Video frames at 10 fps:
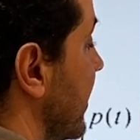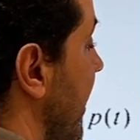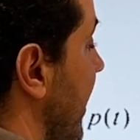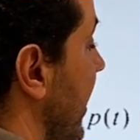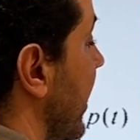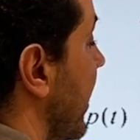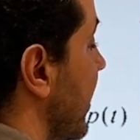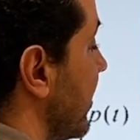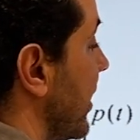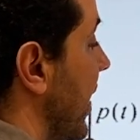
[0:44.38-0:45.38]
the
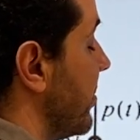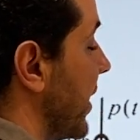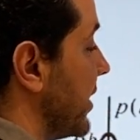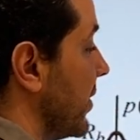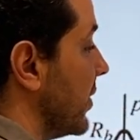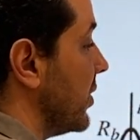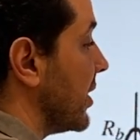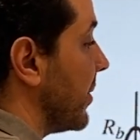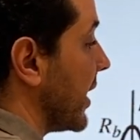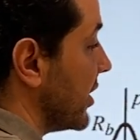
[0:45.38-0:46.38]
amplitude or
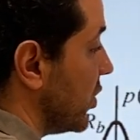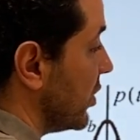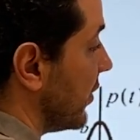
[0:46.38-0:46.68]
the magnitude